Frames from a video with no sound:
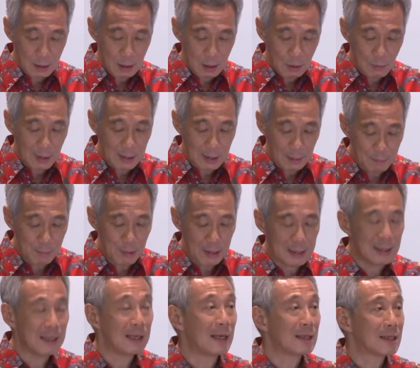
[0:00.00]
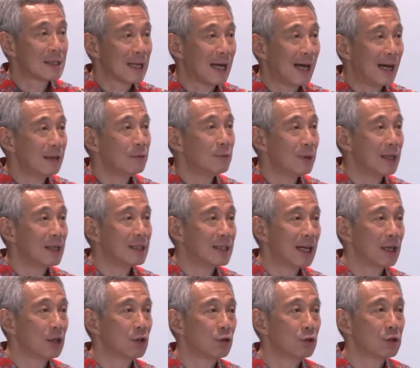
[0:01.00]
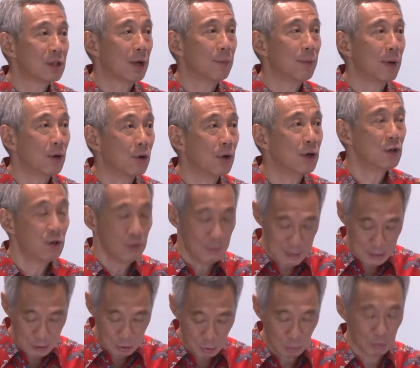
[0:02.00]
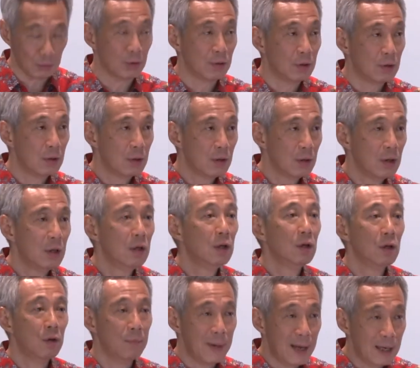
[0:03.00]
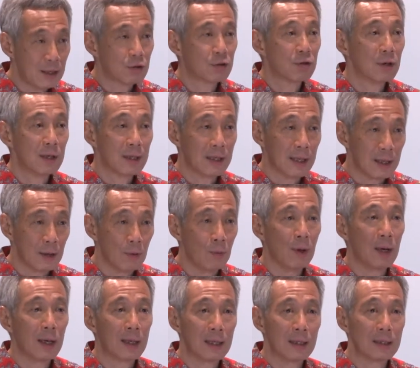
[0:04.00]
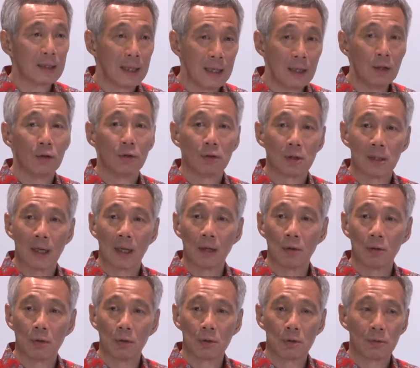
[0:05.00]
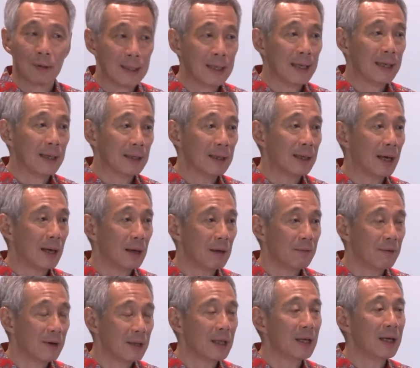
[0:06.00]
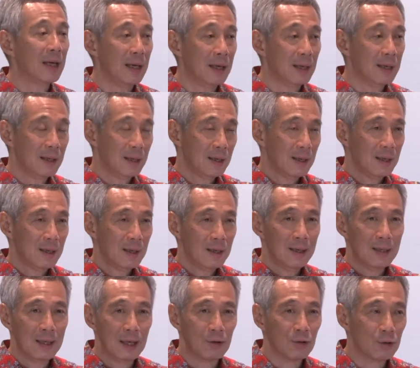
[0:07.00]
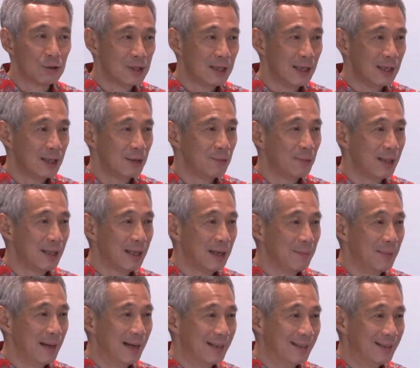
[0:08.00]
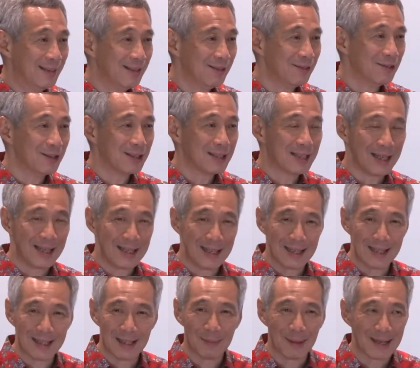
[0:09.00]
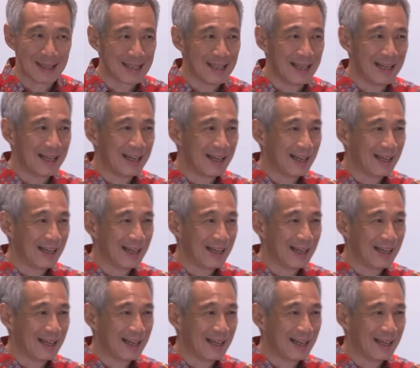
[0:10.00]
were completed and signed with the GenCos that were going to be sold. He made sure that the workers in those GenCos were taken care of. I think he negotiated with Kim Hin, who was then in Temasek,